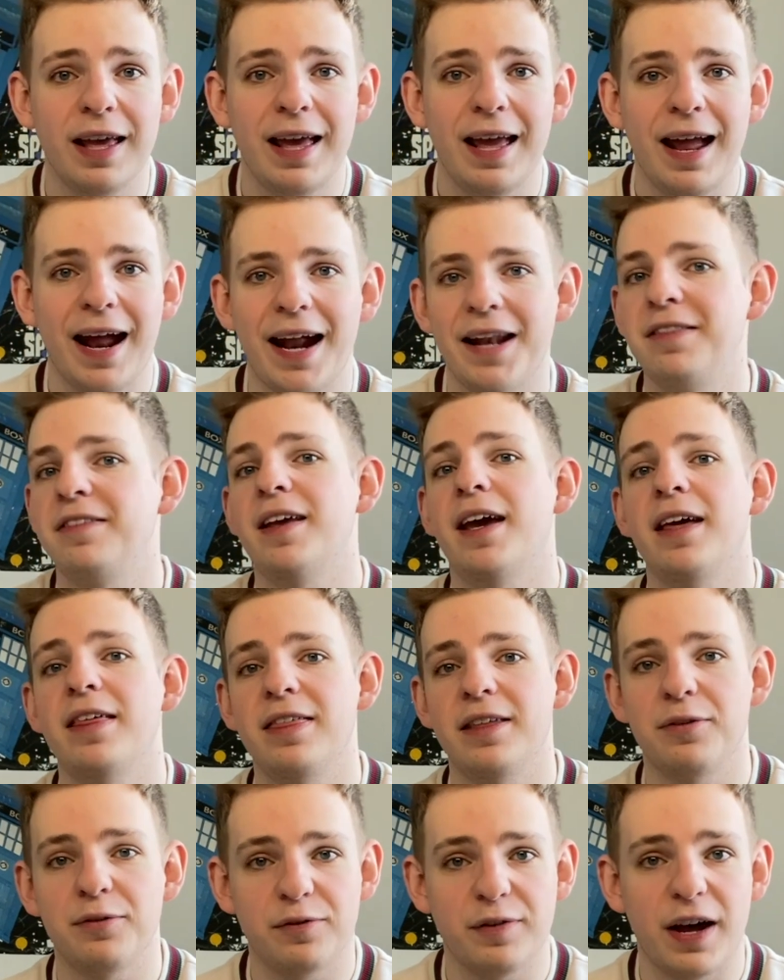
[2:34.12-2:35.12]
and death
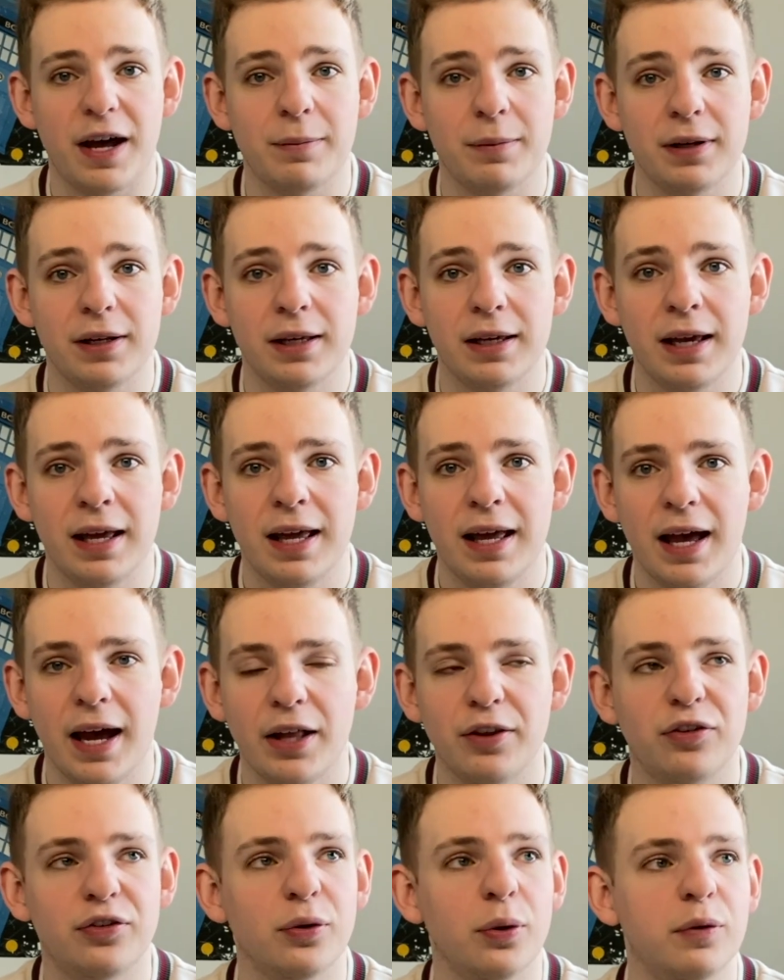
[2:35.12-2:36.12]
in family,
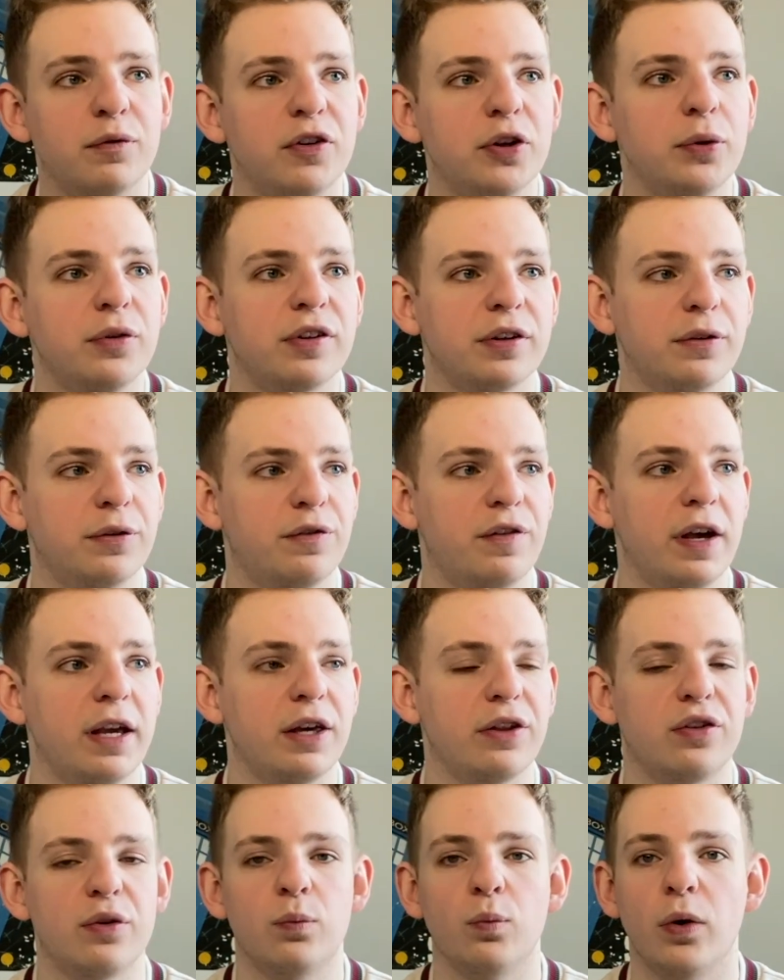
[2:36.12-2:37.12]
and sort of losing
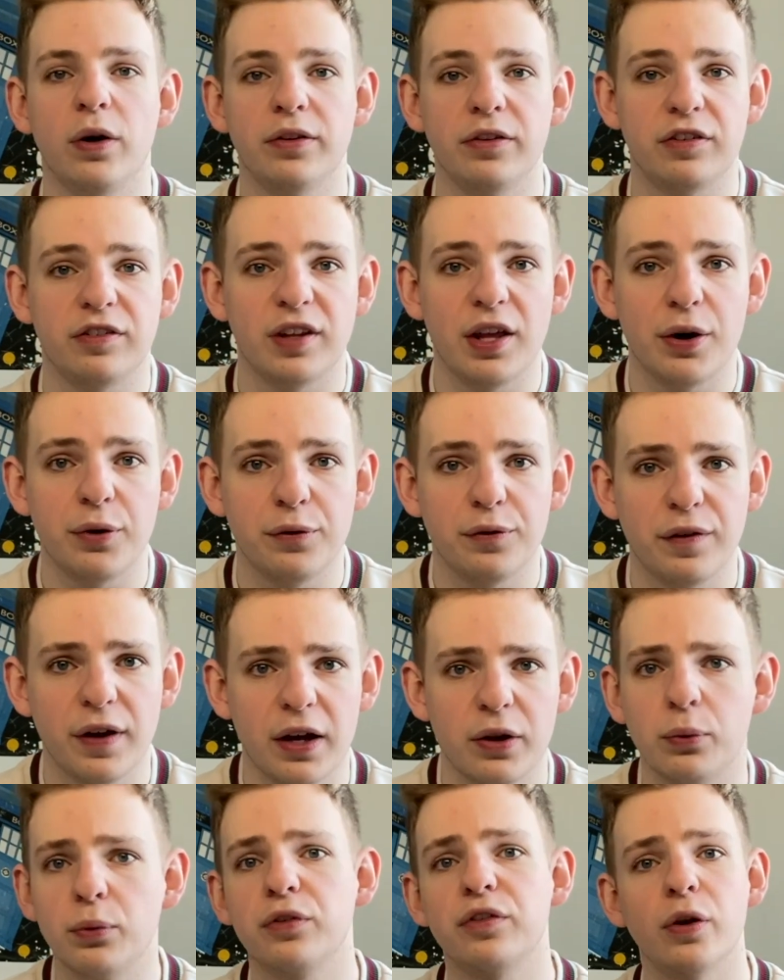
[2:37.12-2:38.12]
faith in oneself and
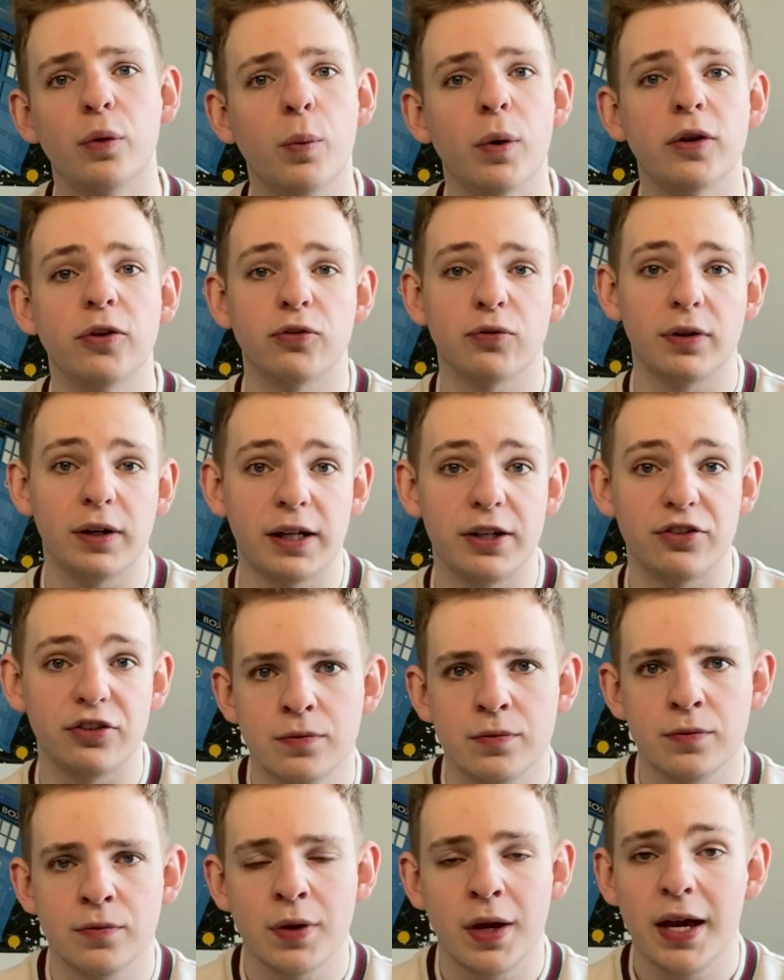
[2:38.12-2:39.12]
also one's religion.
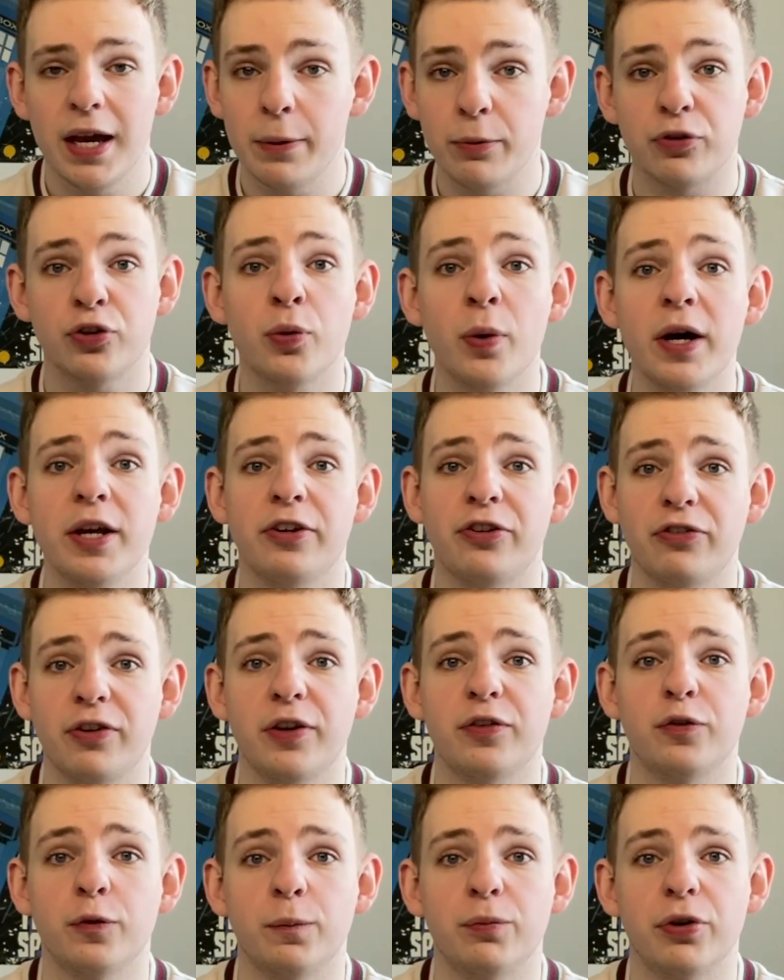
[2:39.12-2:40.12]
It was quite a
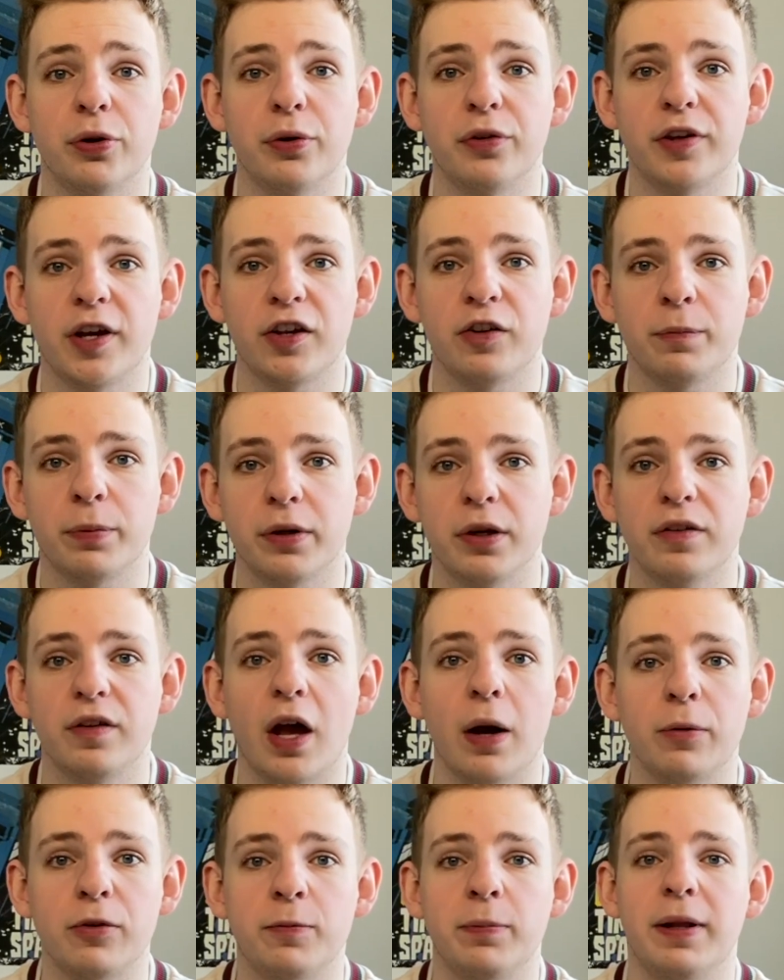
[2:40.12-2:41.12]
stressful process because I
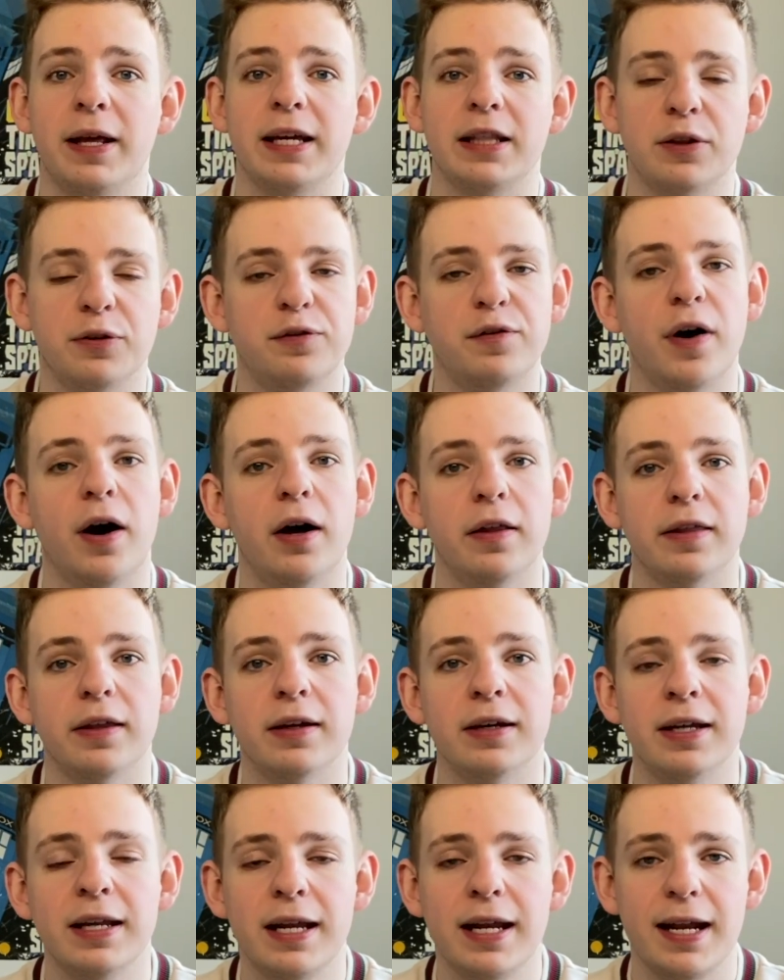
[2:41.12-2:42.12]
was playing the father
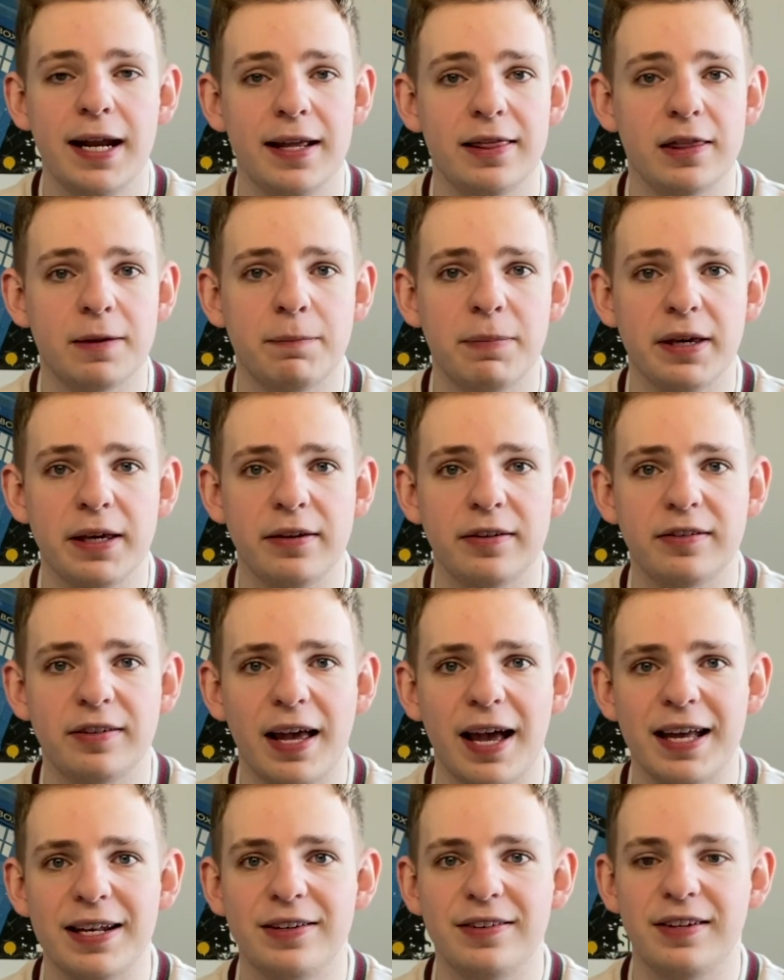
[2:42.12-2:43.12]
in the piece,
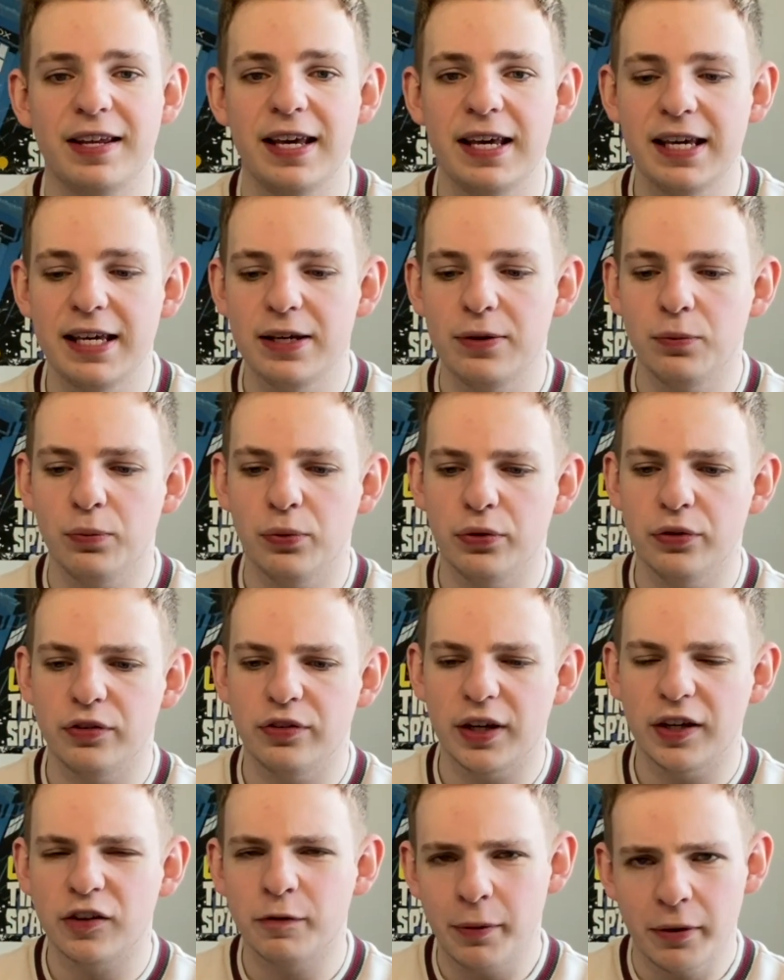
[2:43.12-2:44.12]
and he was,
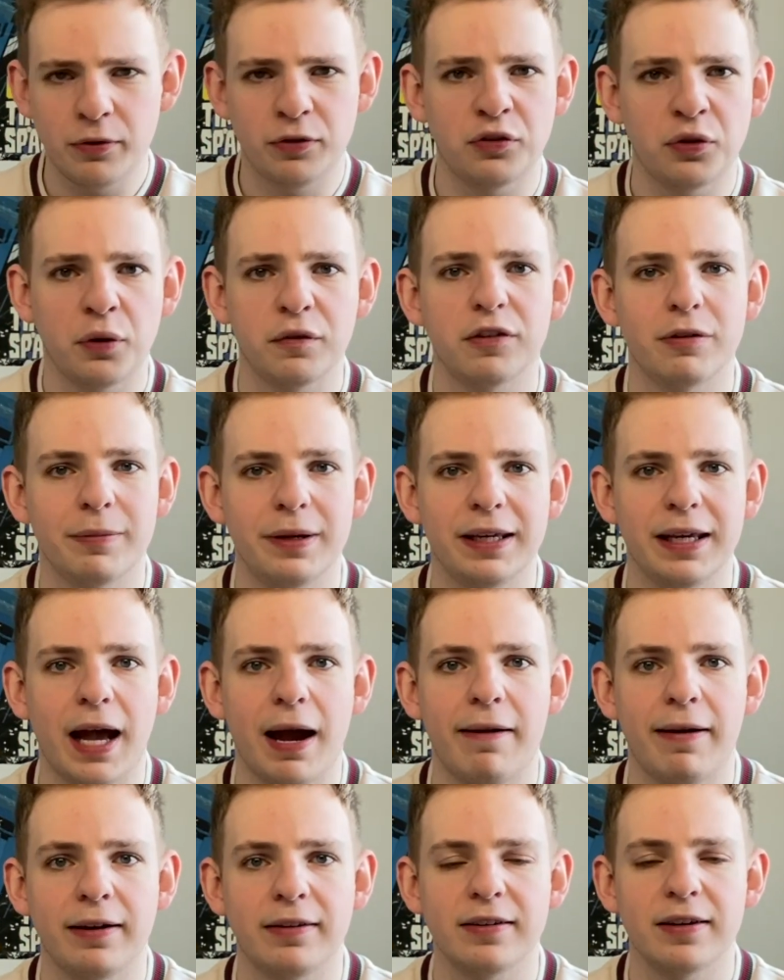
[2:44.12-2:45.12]
I suppose, sort of the main
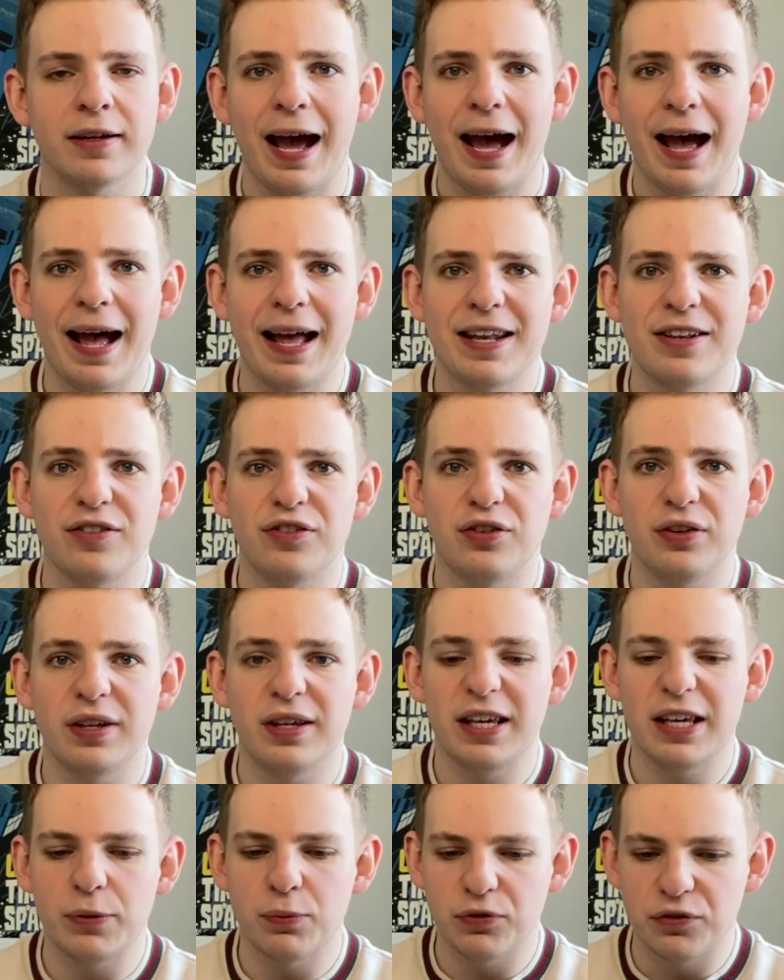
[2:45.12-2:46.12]
character, and
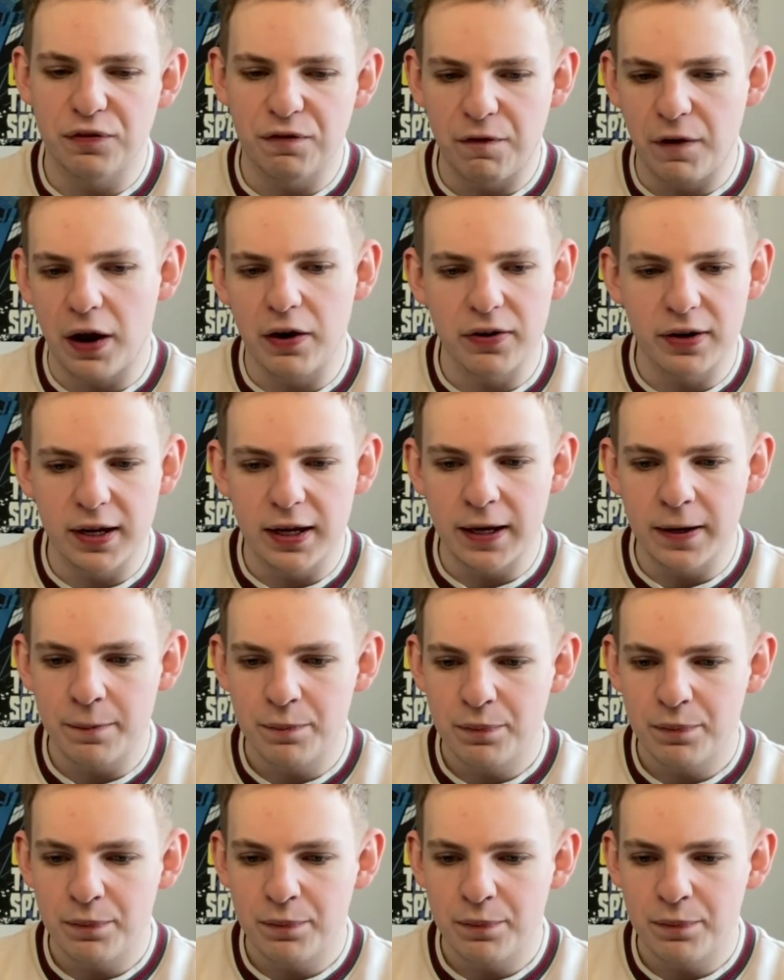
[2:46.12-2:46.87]
he was very,